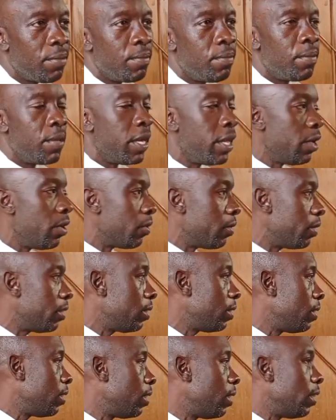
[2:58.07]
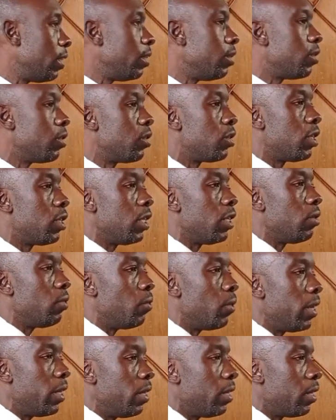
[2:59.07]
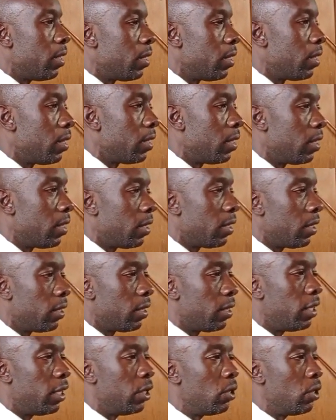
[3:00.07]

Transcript: million is still with the